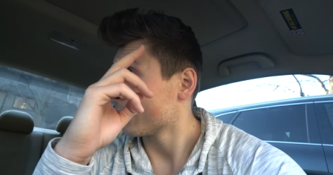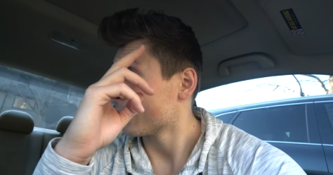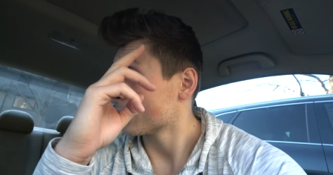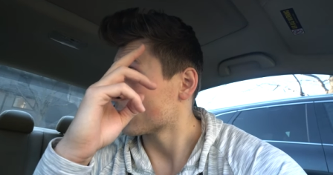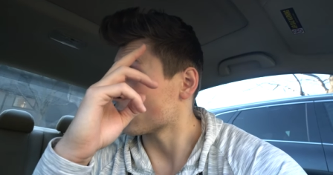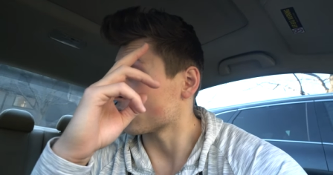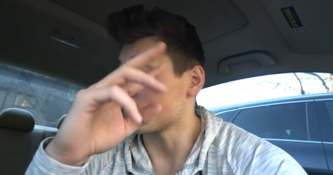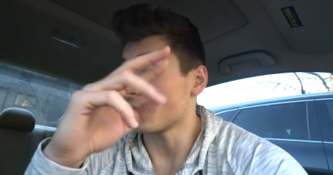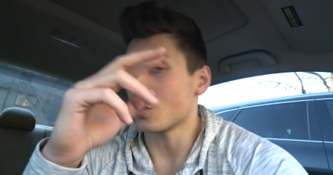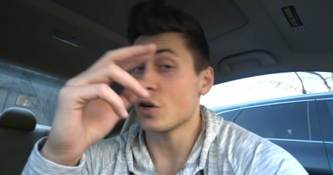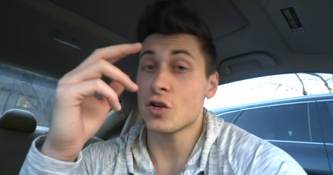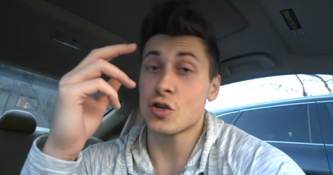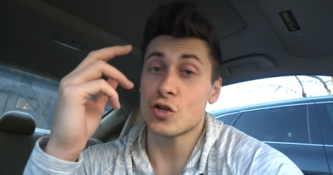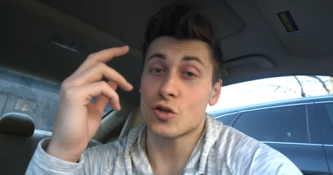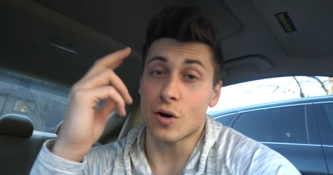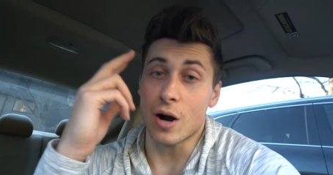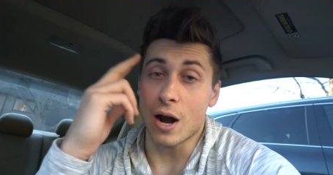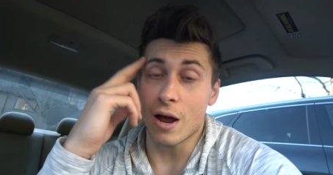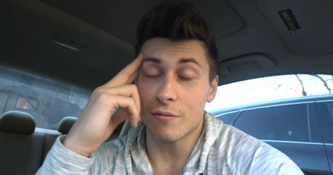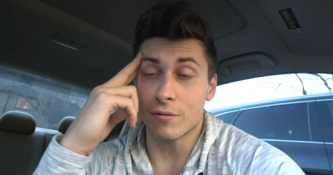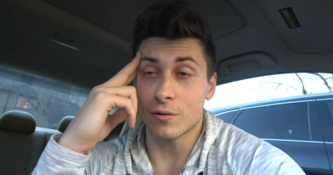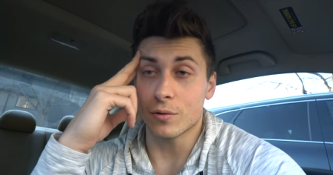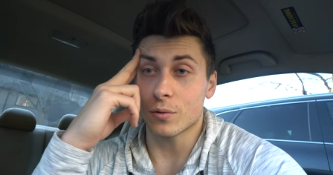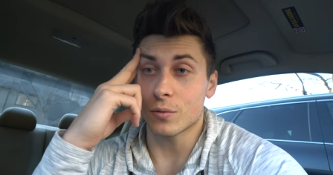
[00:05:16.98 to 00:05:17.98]
So I started
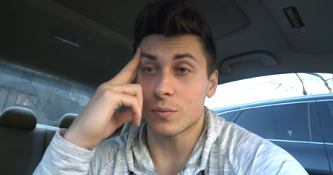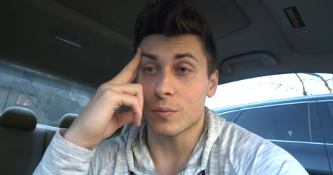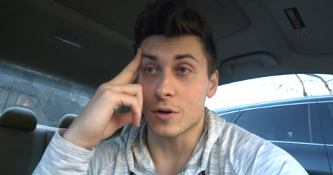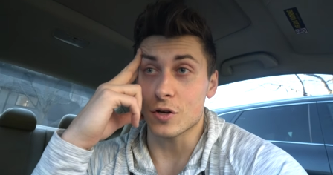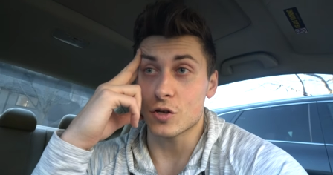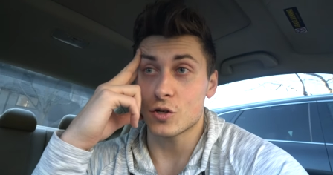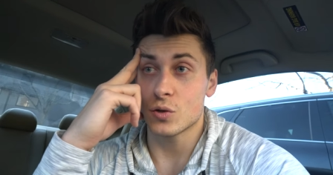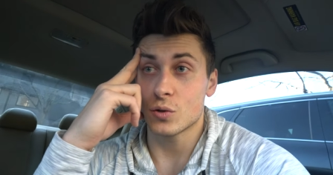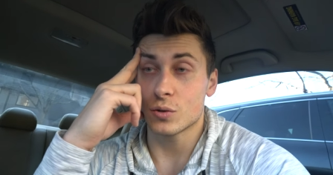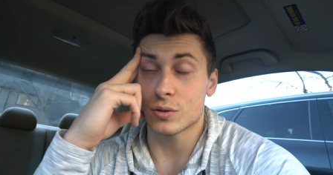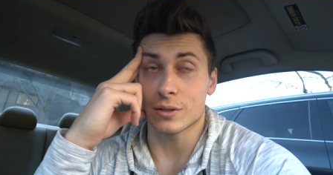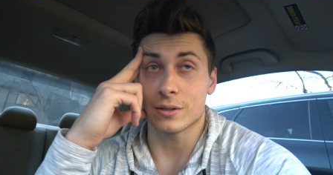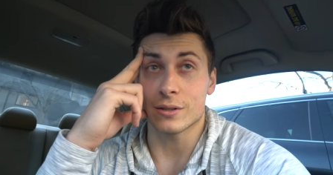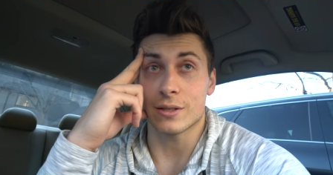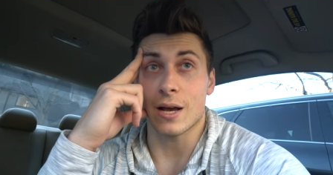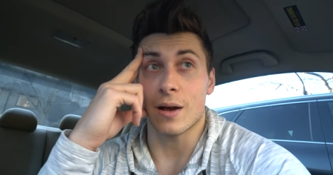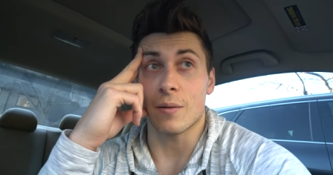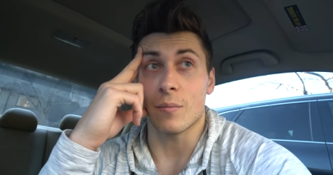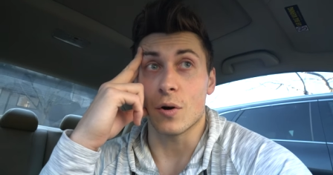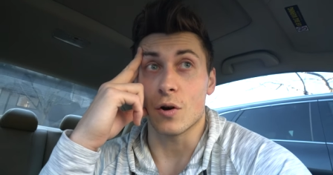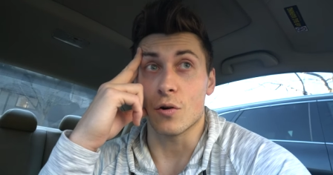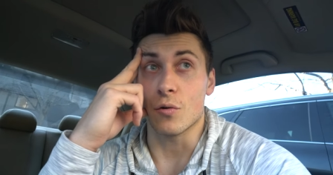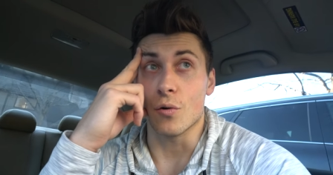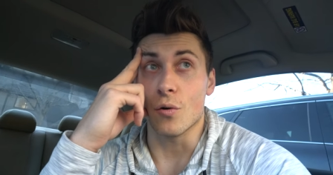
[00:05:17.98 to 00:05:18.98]
driving with my shoes on top
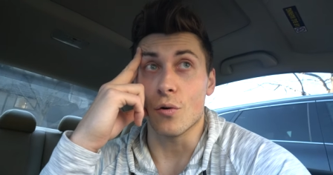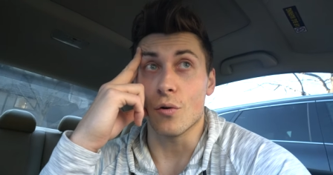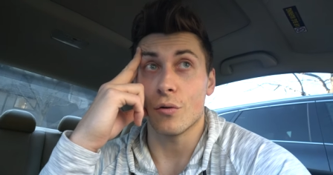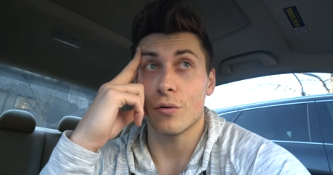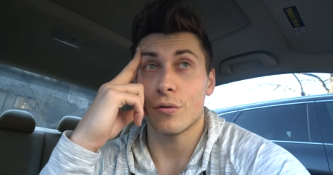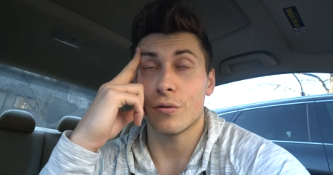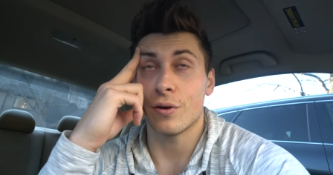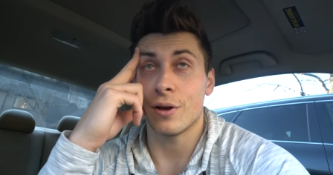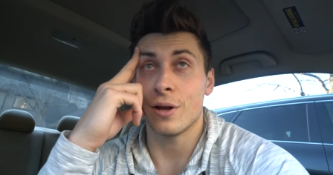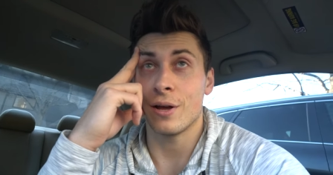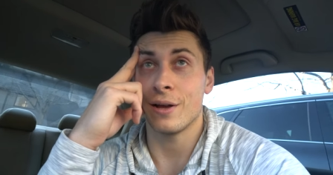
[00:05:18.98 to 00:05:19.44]
of my roof.